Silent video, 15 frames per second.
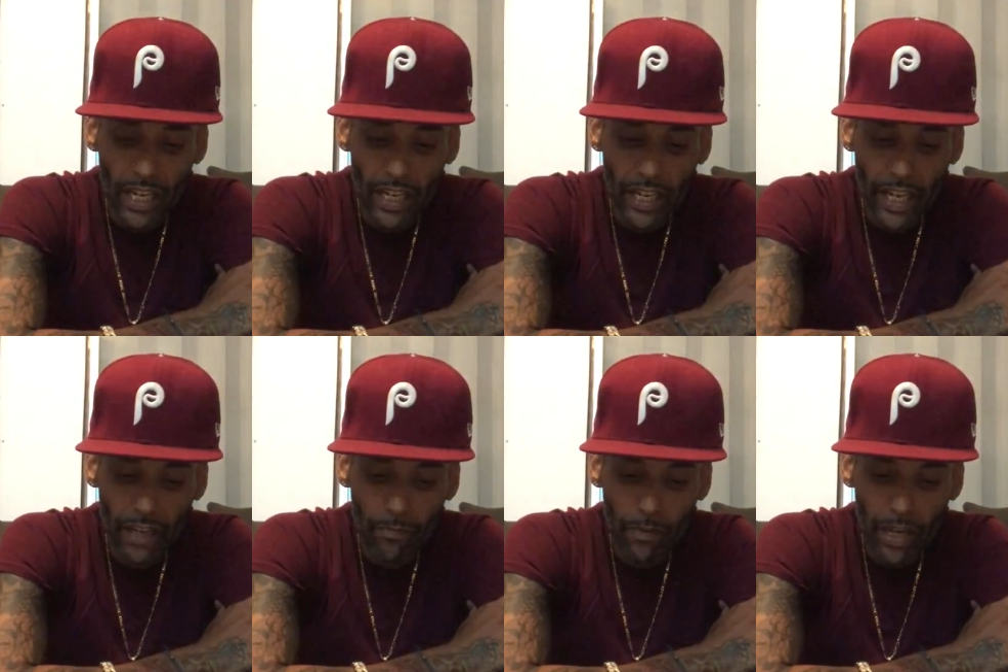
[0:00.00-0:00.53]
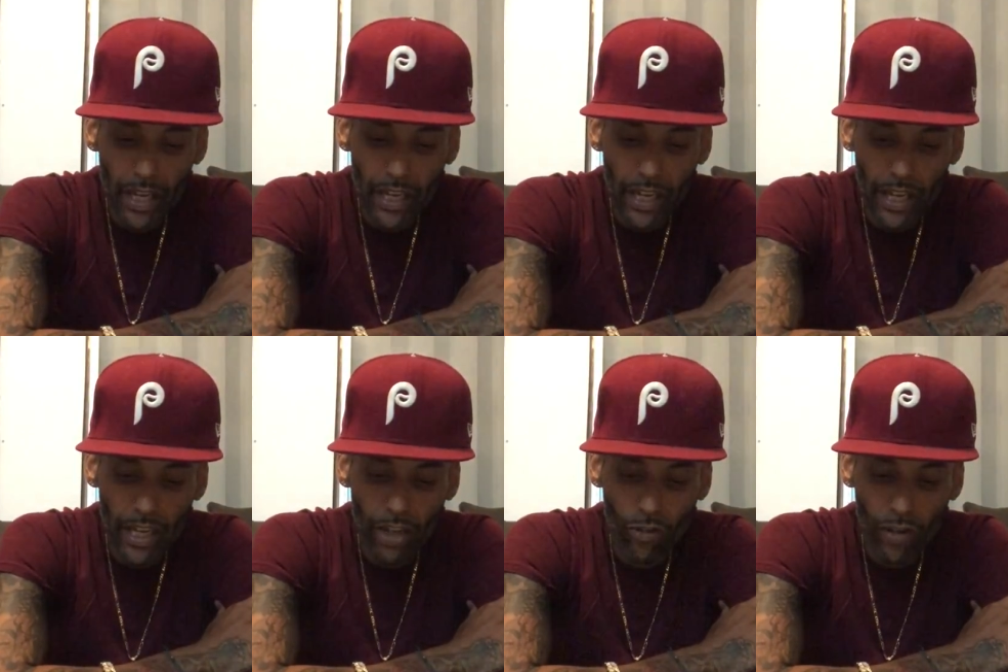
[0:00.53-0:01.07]
They make
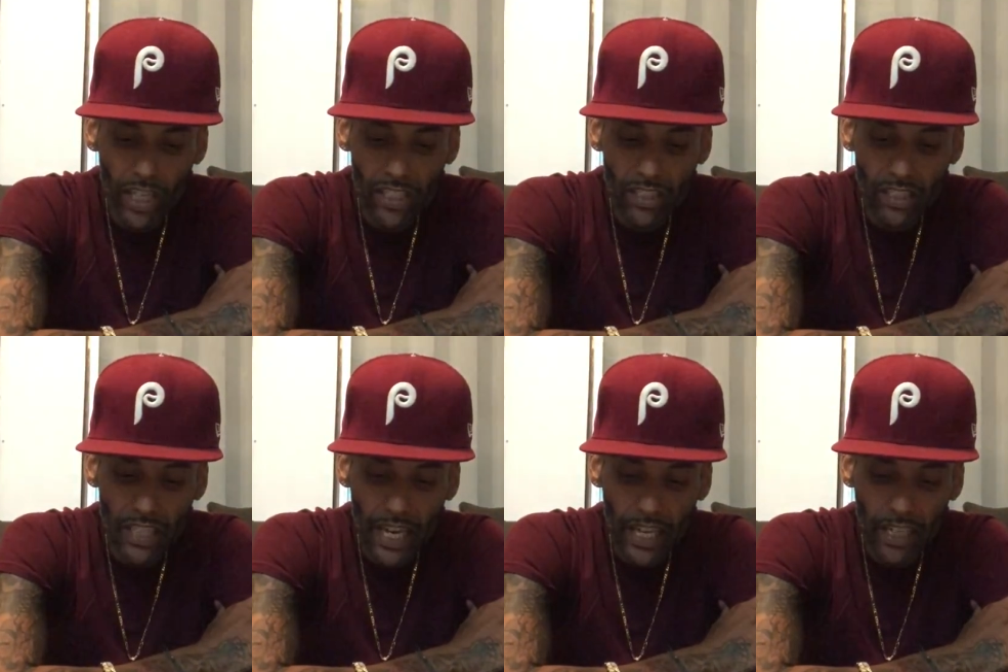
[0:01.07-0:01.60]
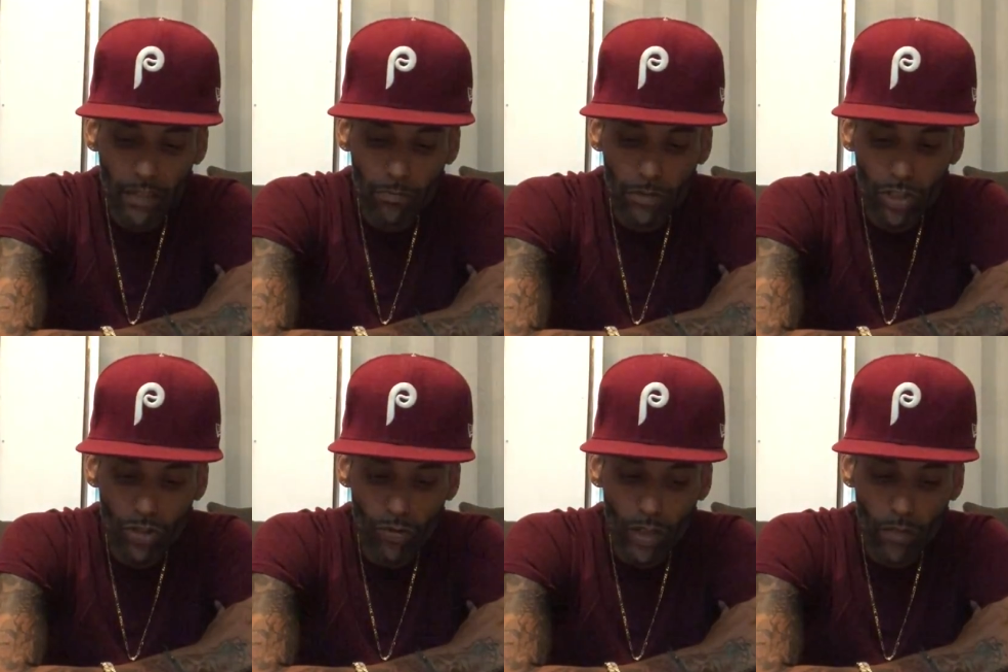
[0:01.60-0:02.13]
a great snack in
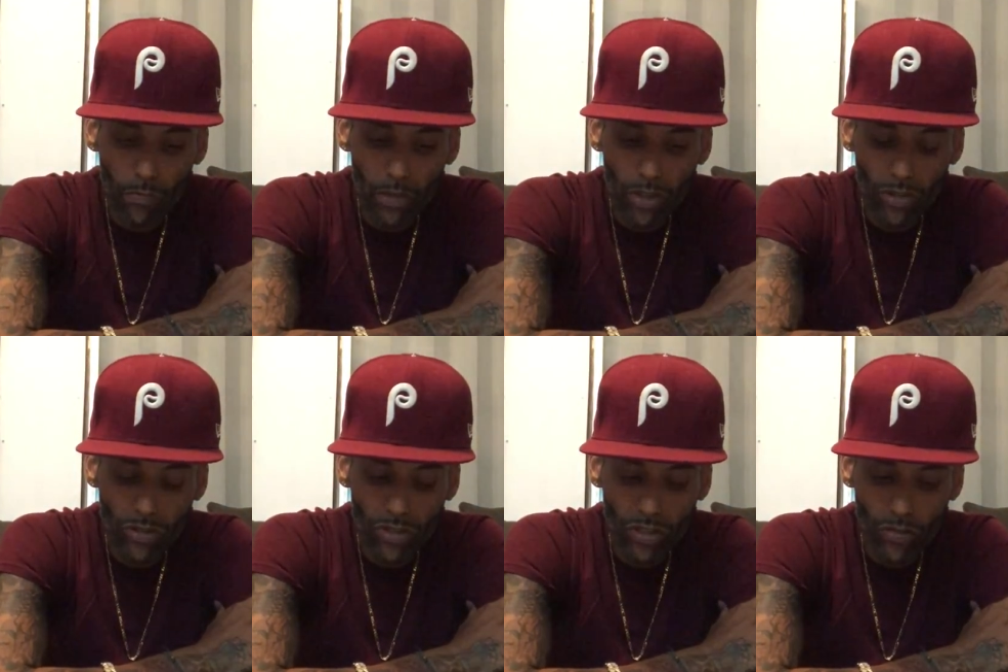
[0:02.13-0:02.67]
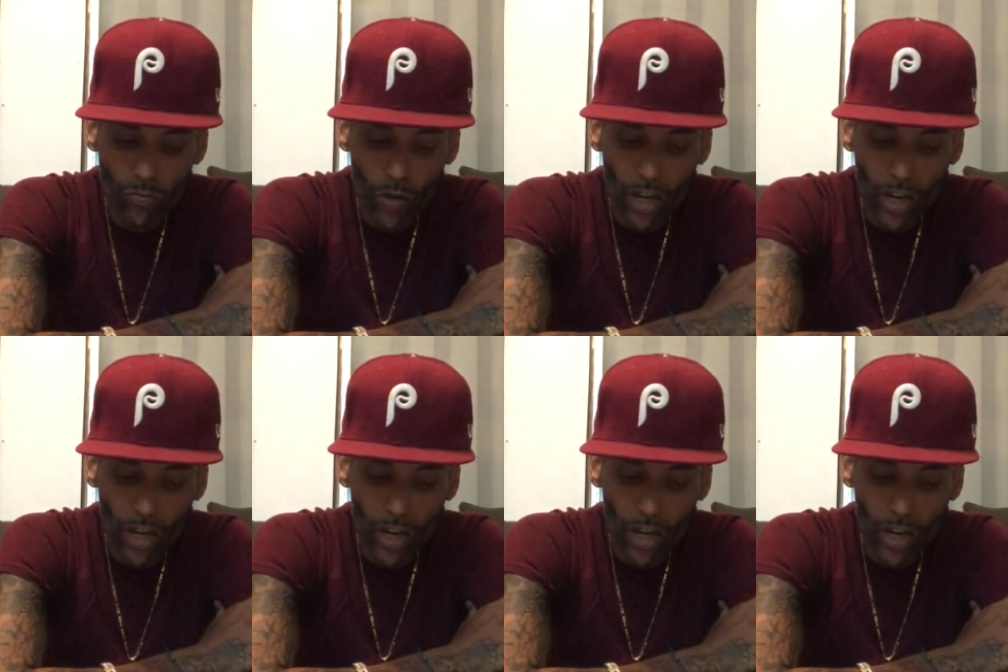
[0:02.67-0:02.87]
between meals as